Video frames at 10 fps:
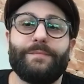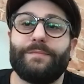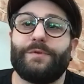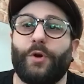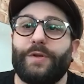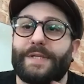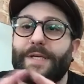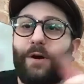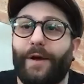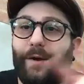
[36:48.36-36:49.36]
don't
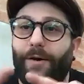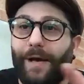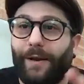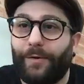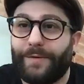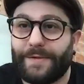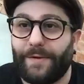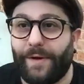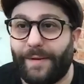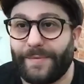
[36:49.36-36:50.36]
see eye to eye a lot of the
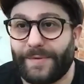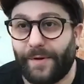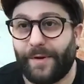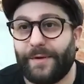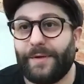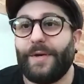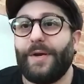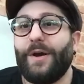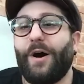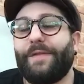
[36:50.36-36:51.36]
time. So
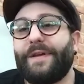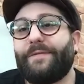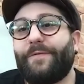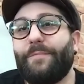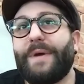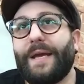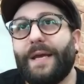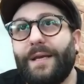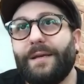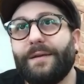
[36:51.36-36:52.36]
I think for
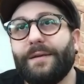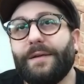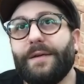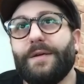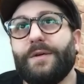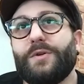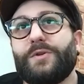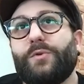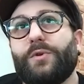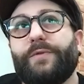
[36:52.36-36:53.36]
me,
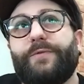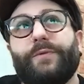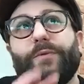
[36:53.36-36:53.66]
sort of